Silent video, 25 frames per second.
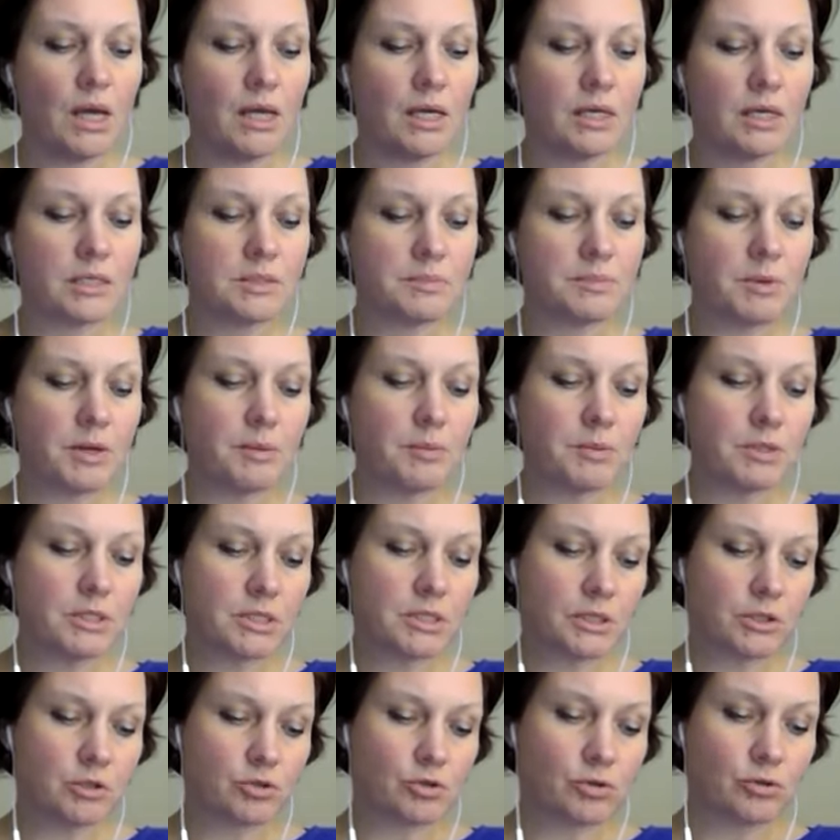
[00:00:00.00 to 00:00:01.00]
Experiments
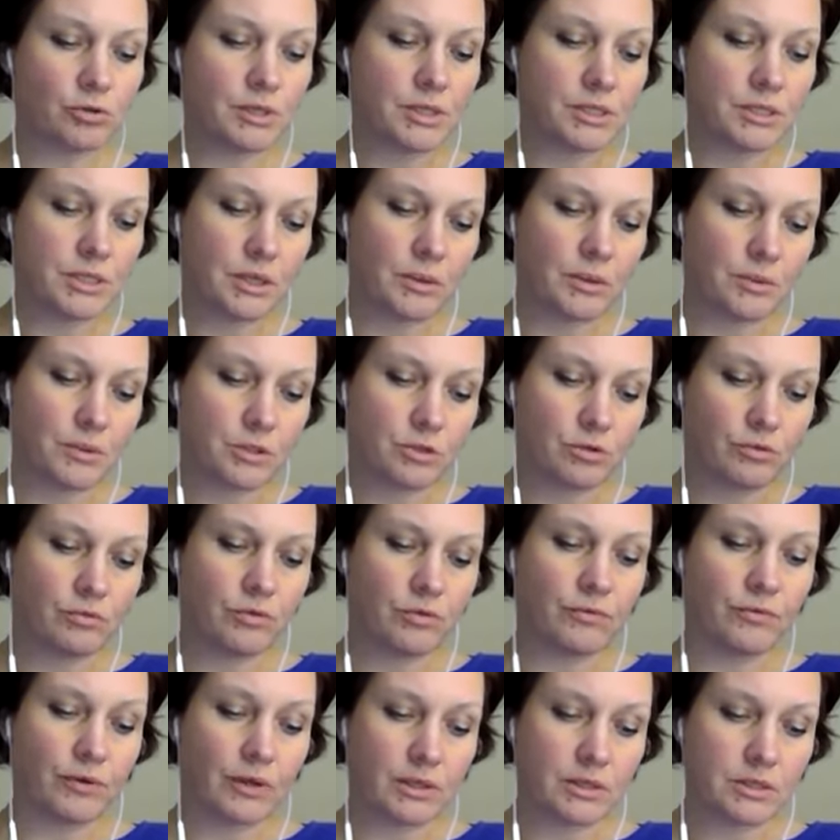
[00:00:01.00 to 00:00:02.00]
control the sequence of
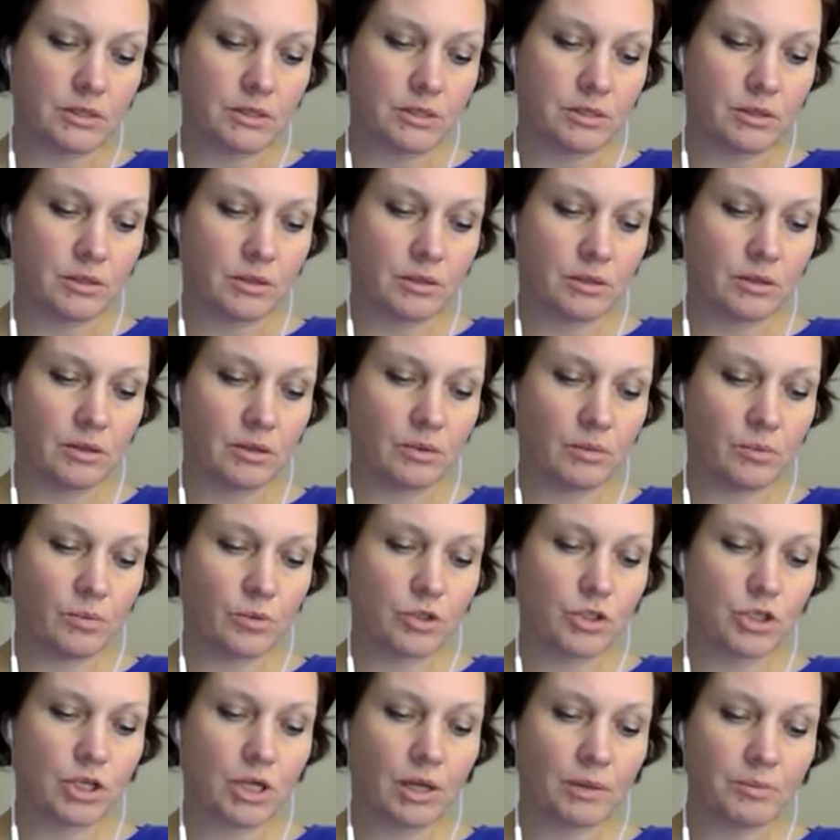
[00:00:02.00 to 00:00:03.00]
events,
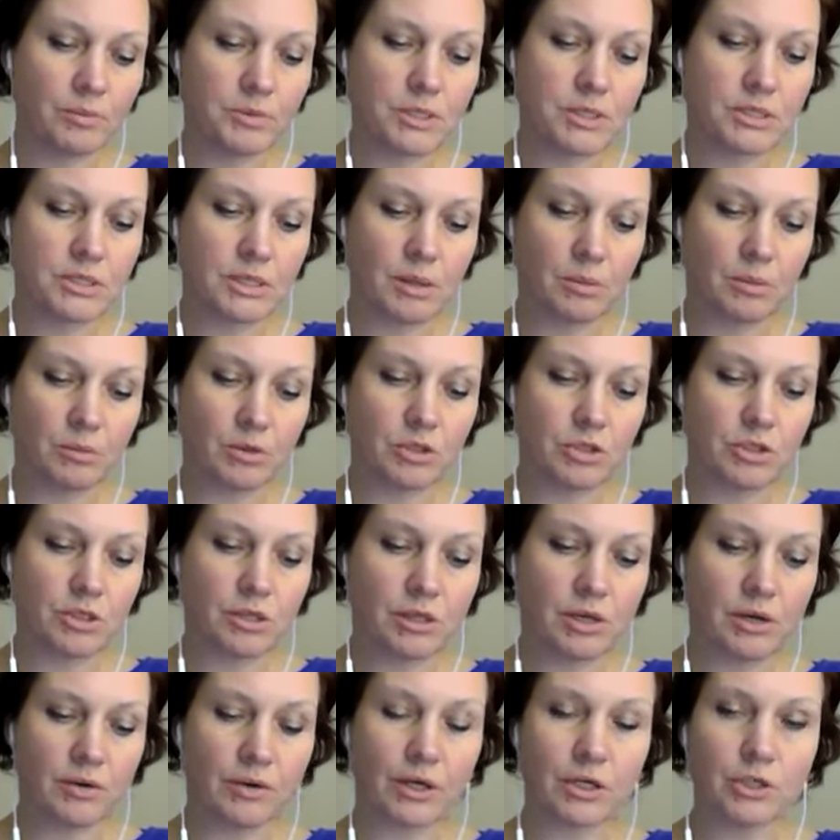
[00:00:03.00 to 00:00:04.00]
which helps establish the
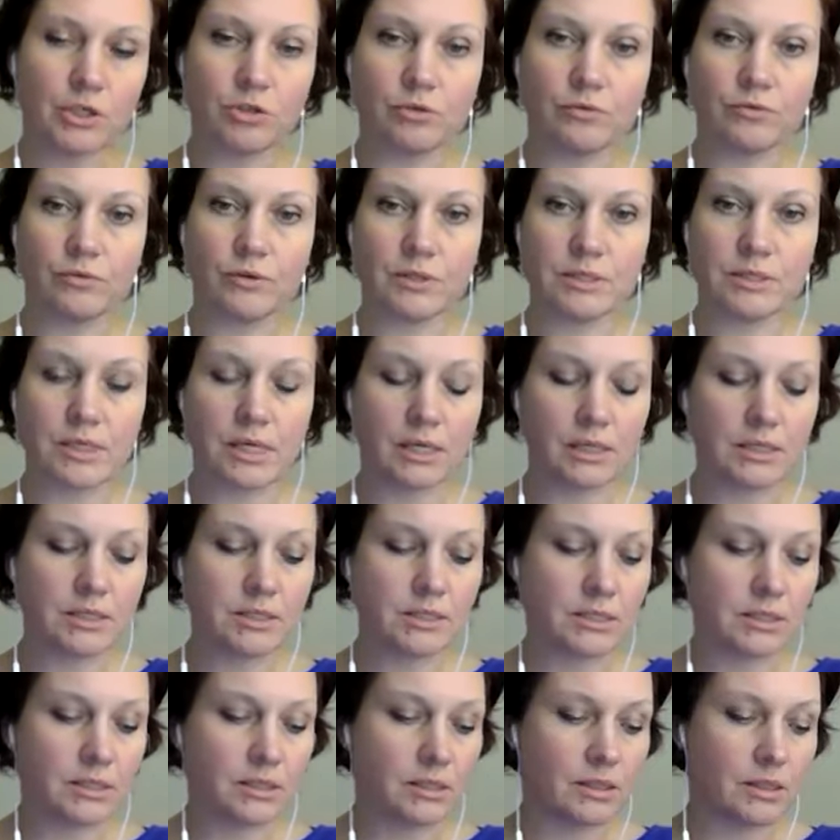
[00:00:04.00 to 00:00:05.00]
direction of
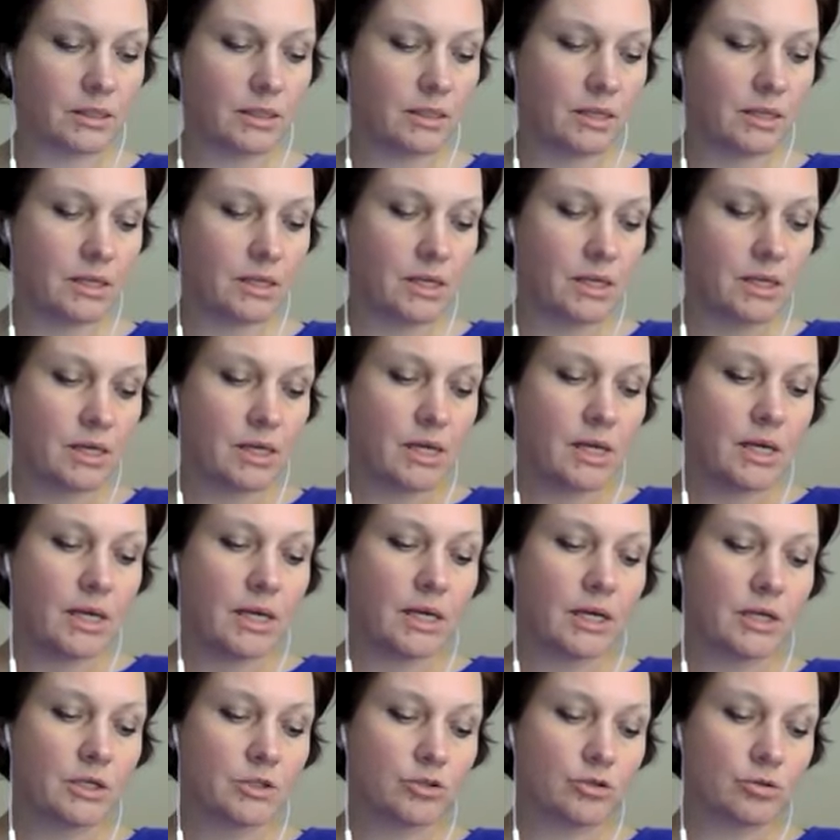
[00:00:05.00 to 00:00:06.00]
causality.
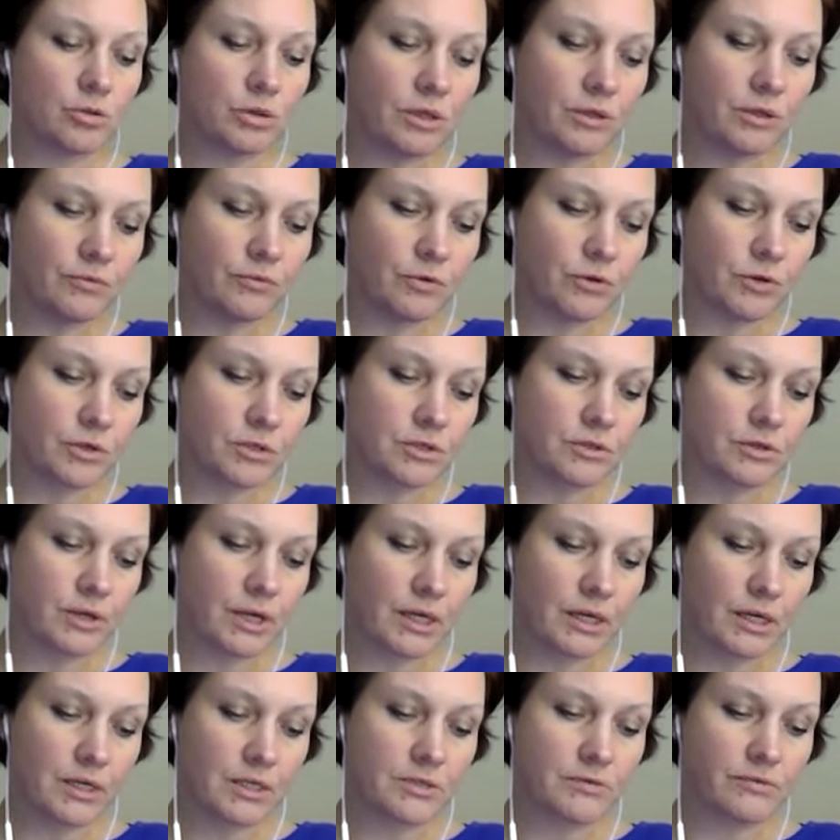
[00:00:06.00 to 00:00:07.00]
Controlling for
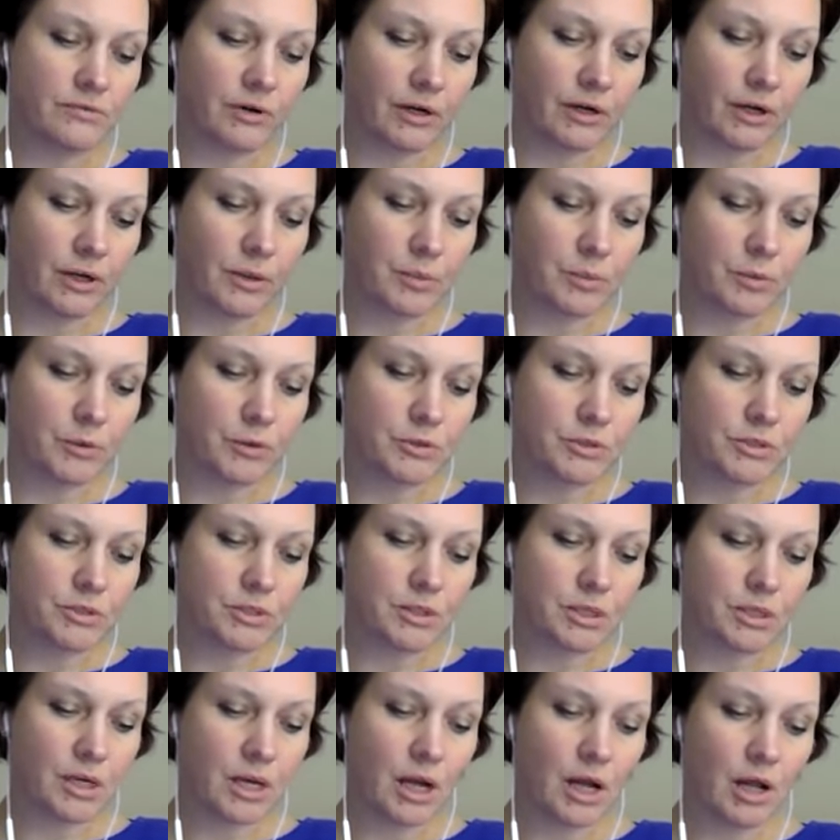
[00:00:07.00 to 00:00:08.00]
extraneous variables
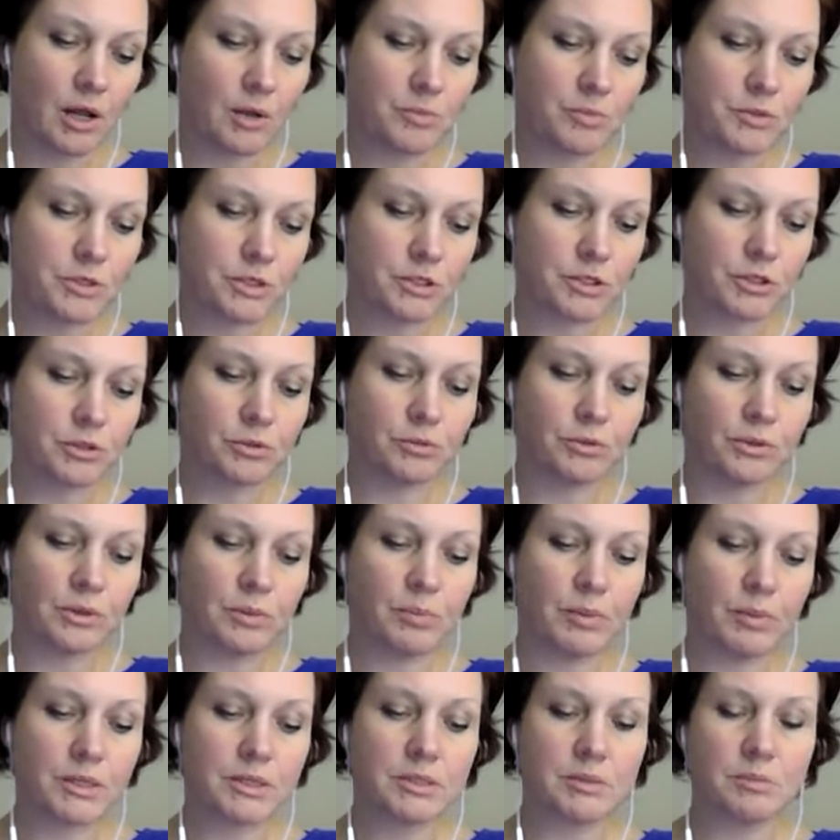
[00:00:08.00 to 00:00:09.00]
helps exclude the
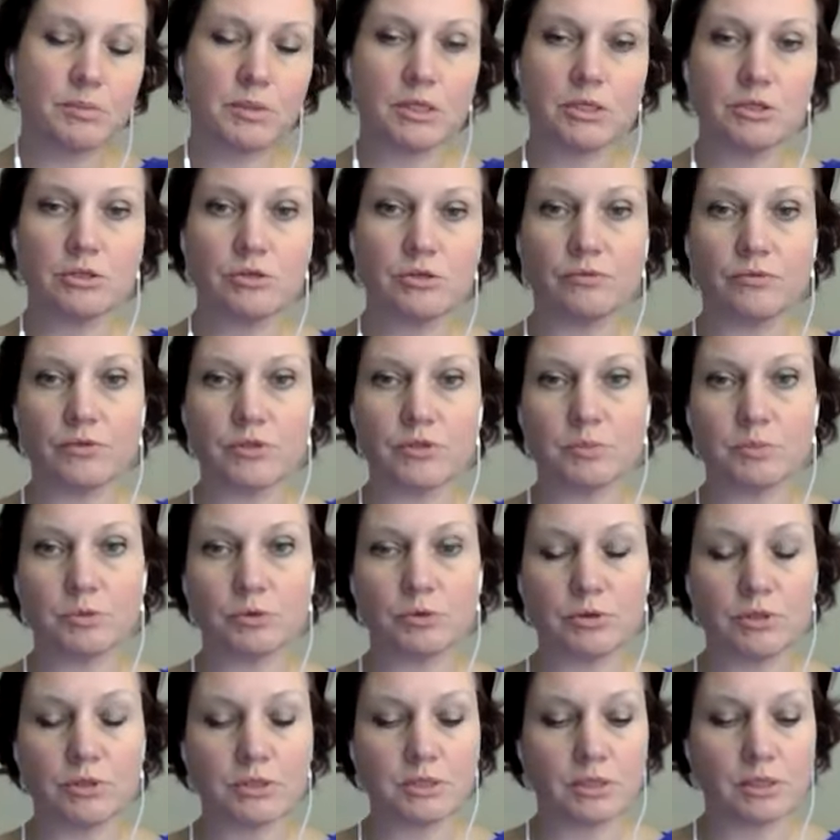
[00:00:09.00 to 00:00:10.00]
possibility of a
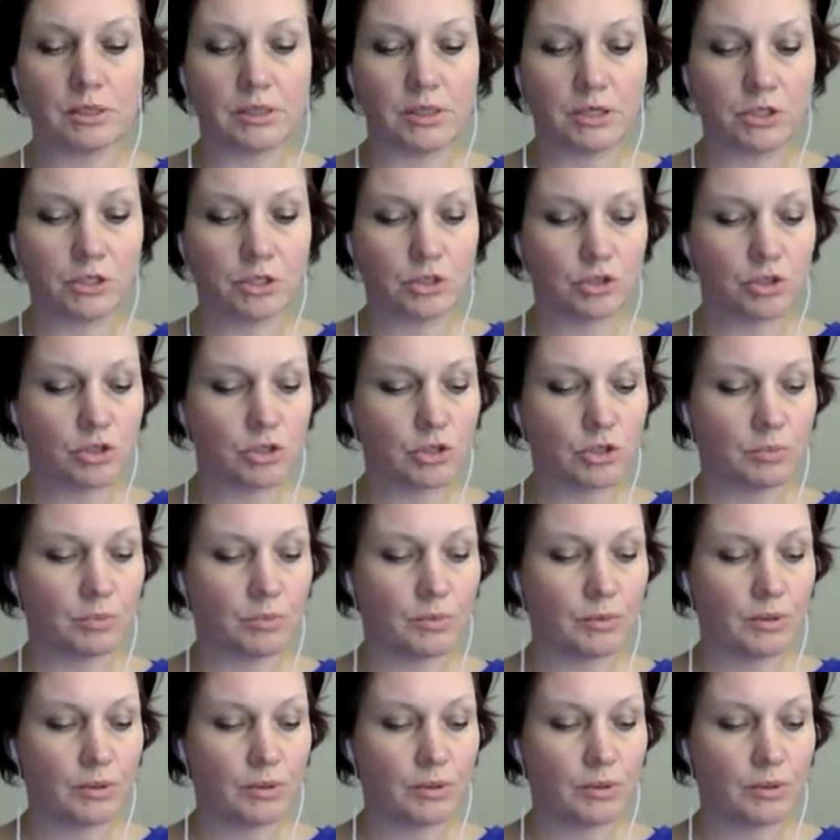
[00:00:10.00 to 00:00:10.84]
spurious relationship.